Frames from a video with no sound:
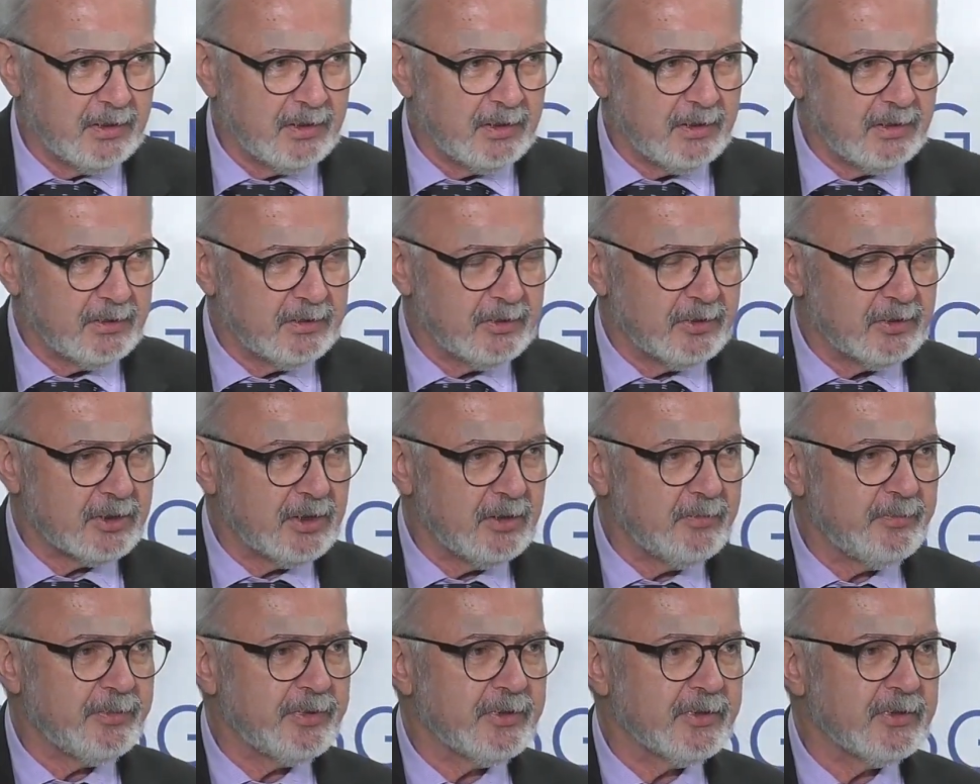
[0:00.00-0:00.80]

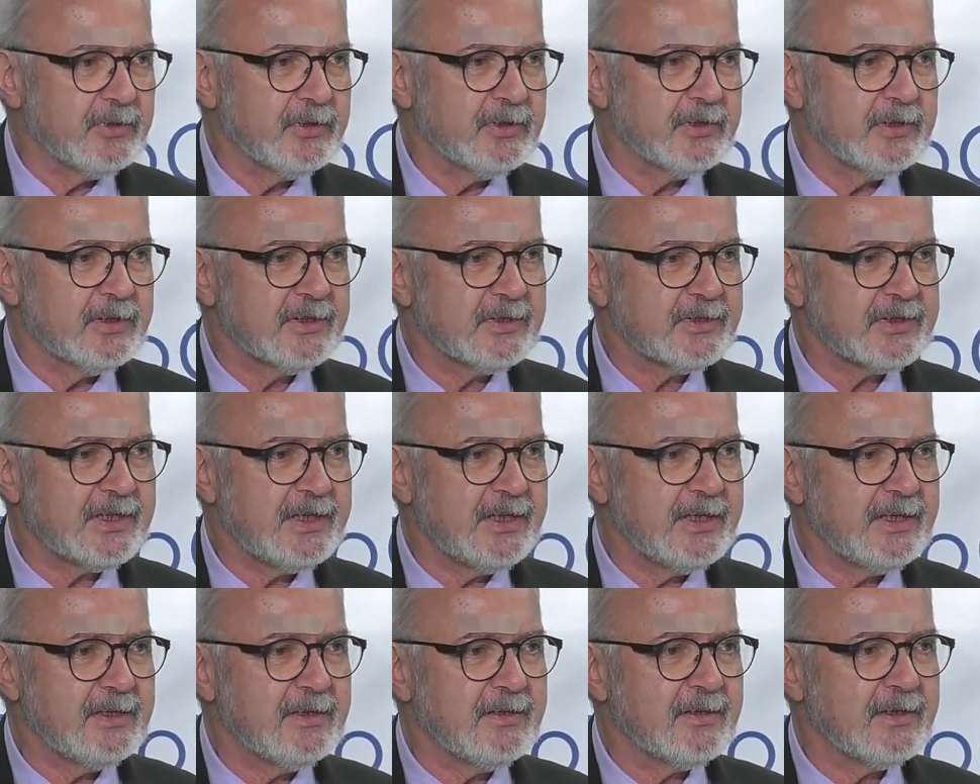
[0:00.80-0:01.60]
Europe
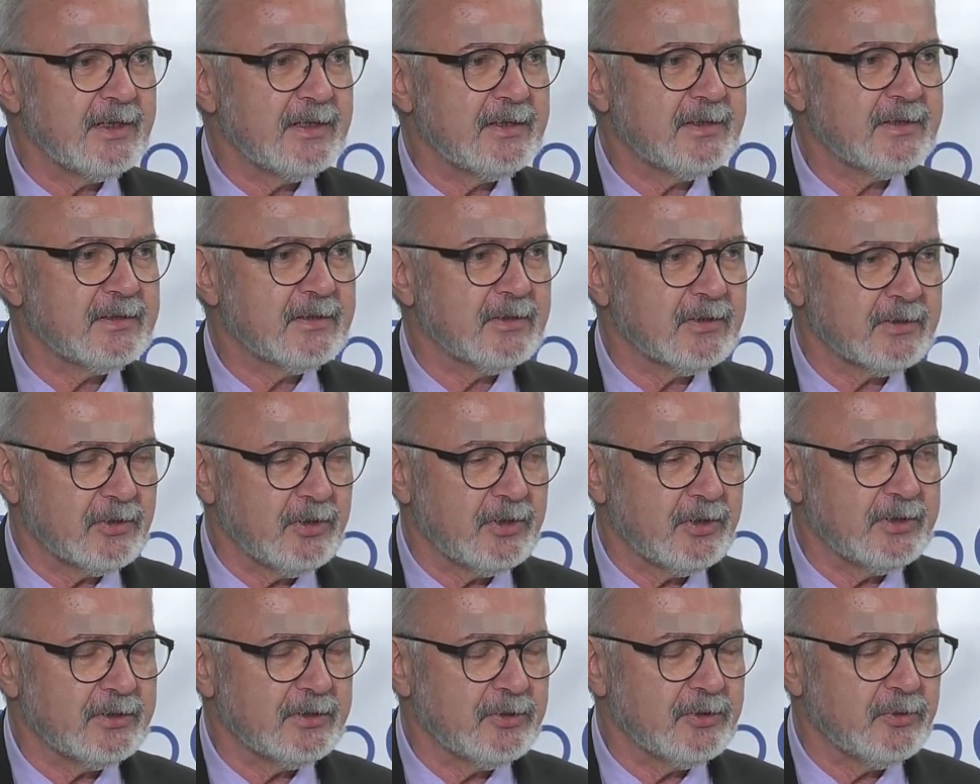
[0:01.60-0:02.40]
saying that,
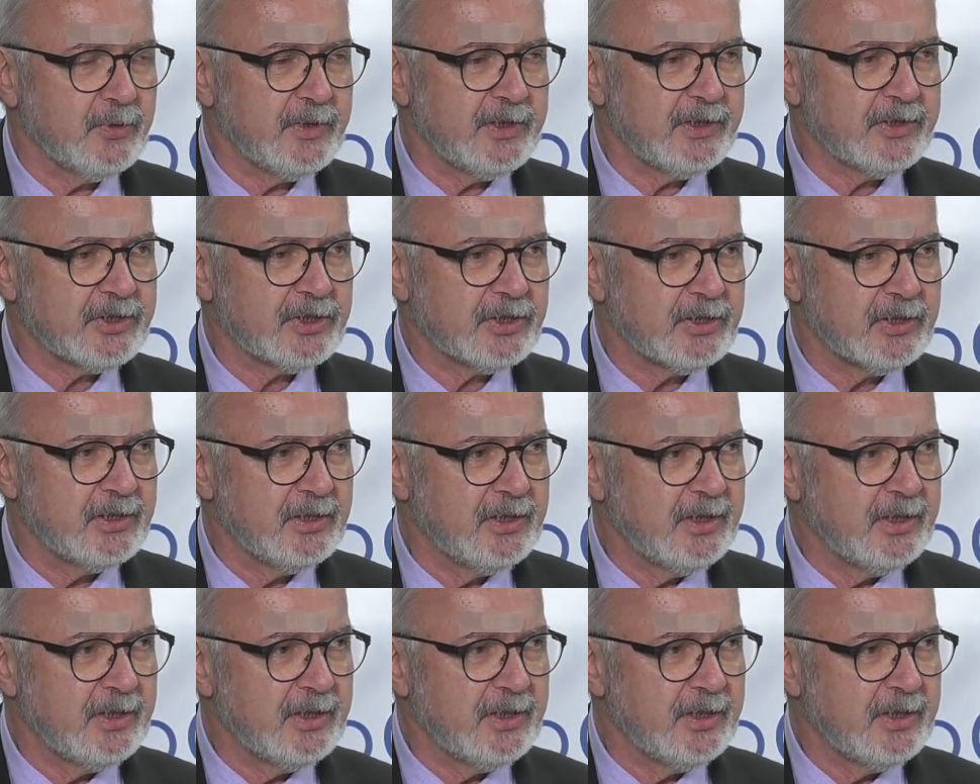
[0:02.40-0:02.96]
according to which